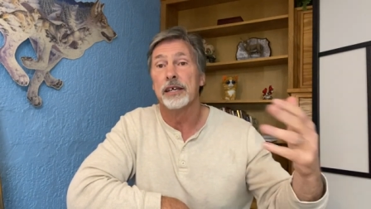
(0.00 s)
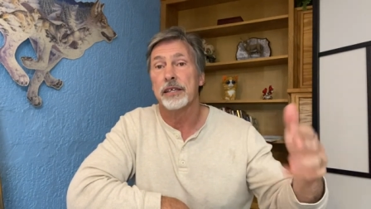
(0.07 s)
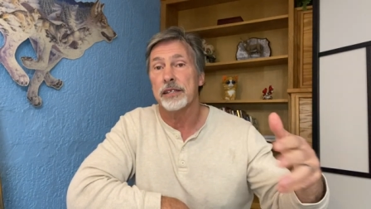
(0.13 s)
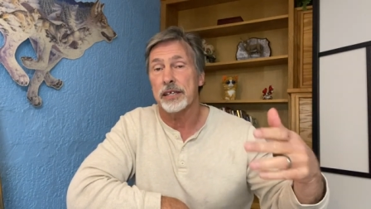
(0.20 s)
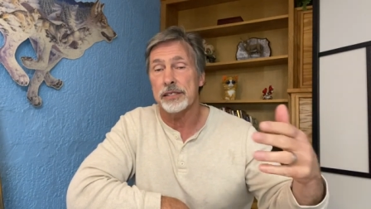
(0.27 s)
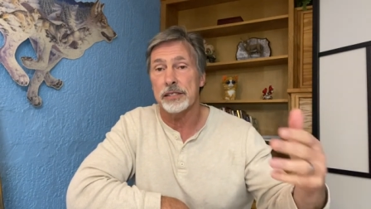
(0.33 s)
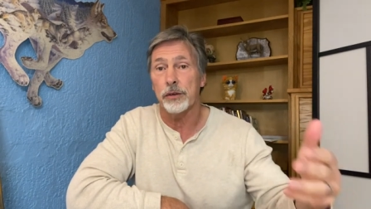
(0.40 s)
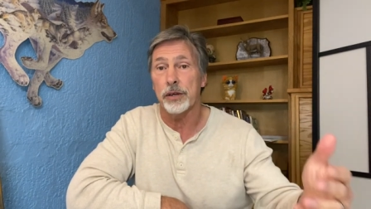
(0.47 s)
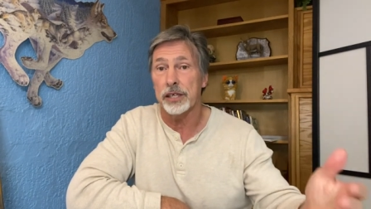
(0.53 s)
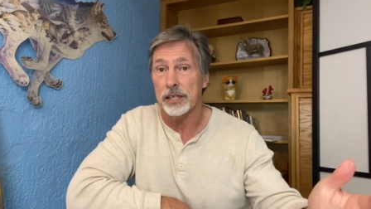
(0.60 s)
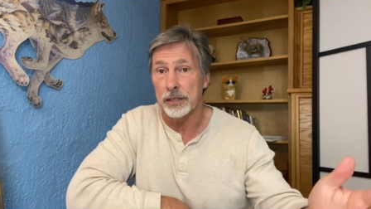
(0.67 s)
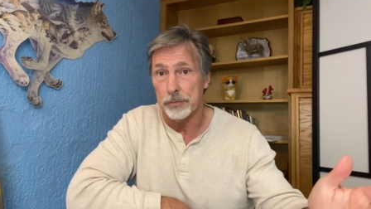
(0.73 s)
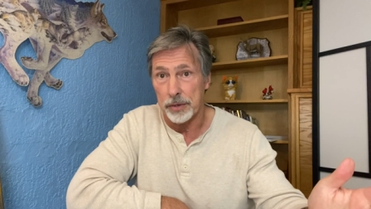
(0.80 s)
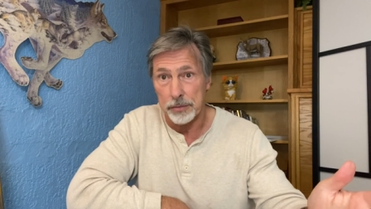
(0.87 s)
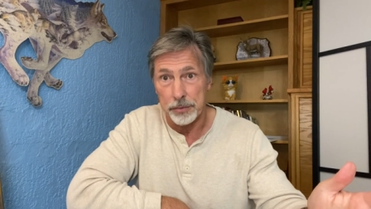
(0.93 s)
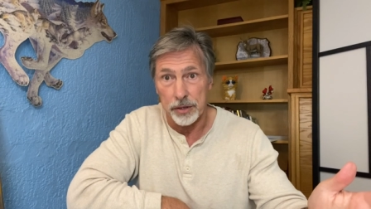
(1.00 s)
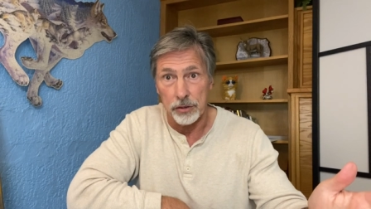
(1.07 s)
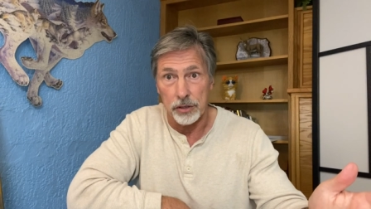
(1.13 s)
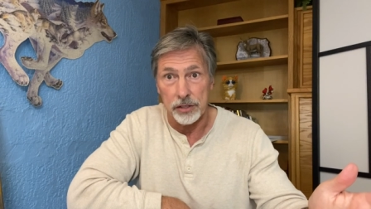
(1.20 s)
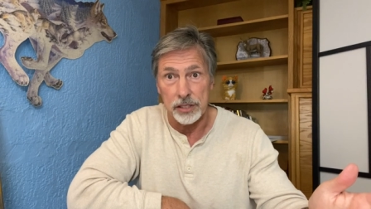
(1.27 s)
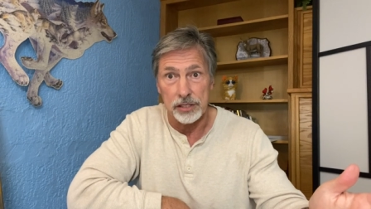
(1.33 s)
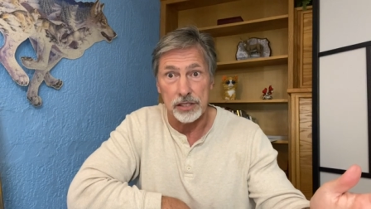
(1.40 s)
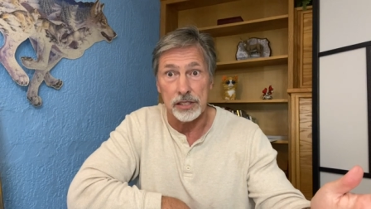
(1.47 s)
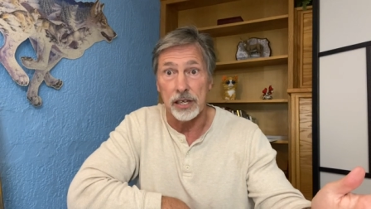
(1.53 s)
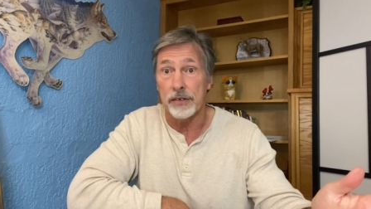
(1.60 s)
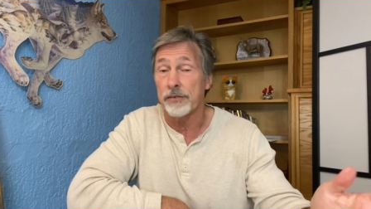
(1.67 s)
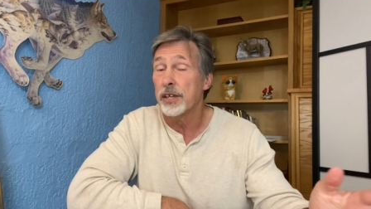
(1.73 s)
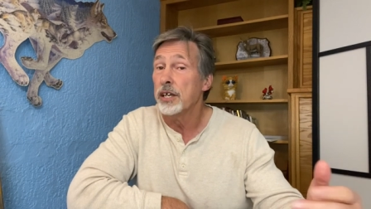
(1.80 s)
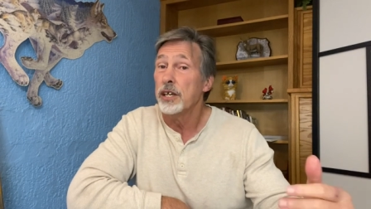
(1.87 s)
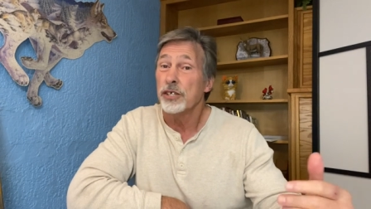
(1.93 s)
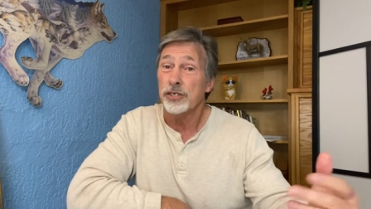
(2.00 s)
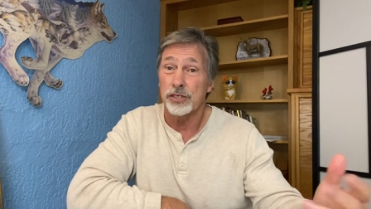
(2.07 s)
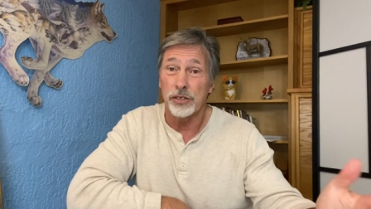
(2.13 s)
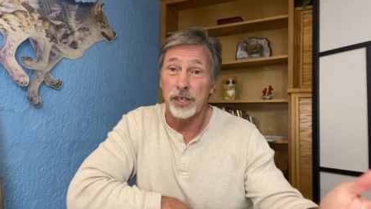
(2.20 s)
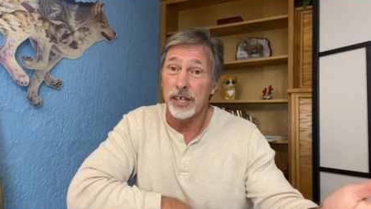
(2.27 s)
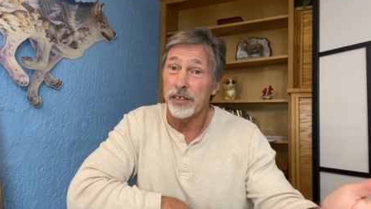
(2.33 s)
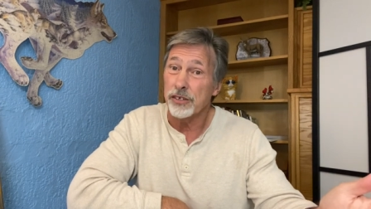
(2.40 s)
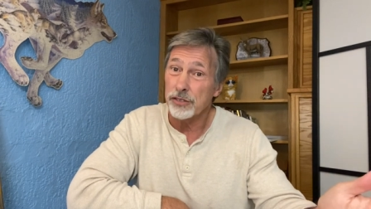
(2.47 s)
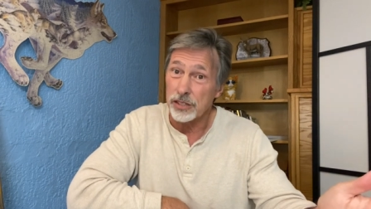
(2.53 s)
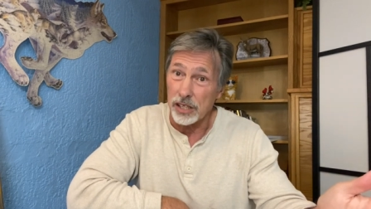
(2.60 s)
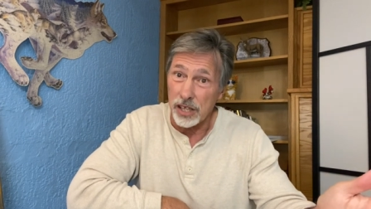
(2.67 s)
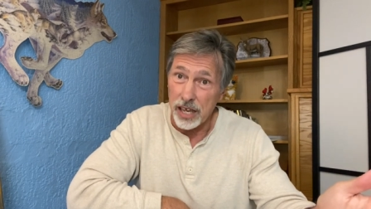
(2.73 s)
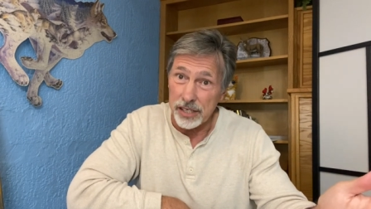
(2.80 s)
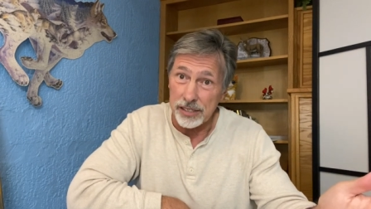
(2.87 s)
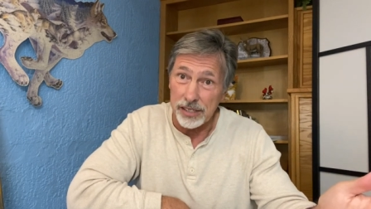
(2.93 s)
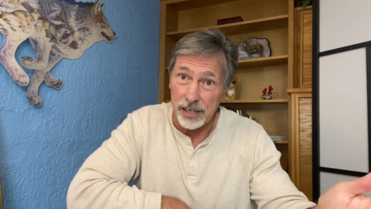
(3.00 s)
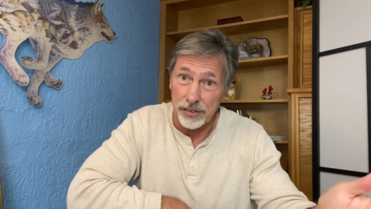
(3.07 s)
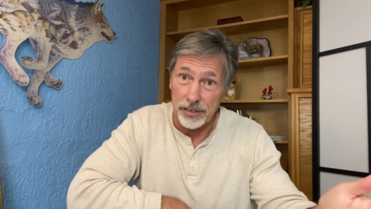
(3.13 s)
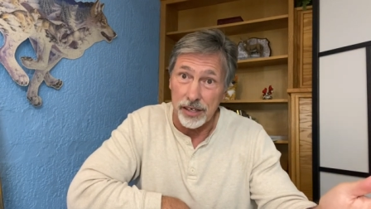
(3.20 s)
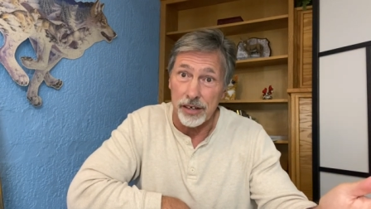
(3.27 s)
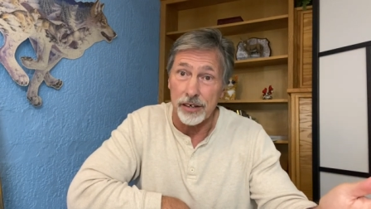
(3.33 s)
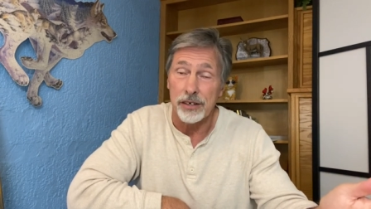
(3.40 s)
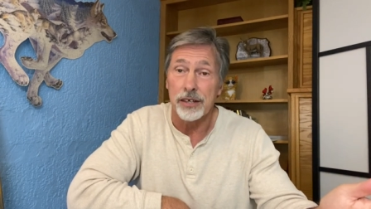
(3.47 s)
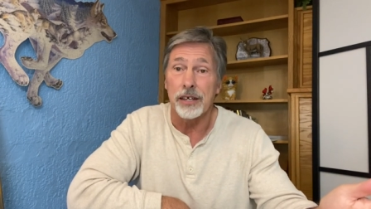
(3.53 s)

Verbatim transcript: That's how I keep up on all this stuff. So yeah, there's lots out there.